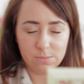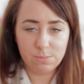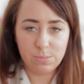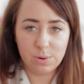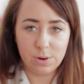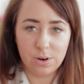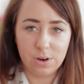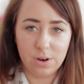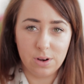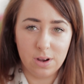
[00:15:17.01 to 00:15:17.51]

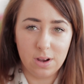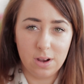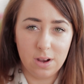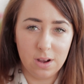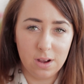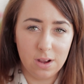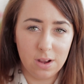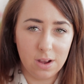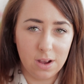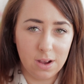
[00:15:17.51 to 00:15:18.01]
but
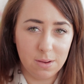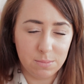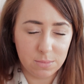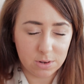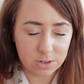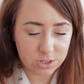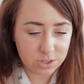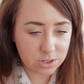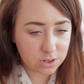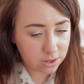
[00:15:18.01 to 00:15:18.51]
I'm
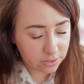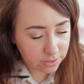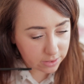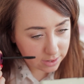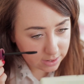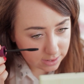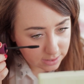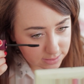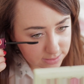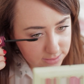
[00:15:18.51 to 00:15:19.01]
not sure
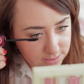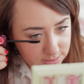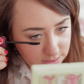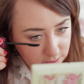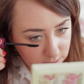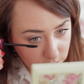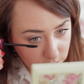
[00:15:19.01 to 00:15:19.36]
that it's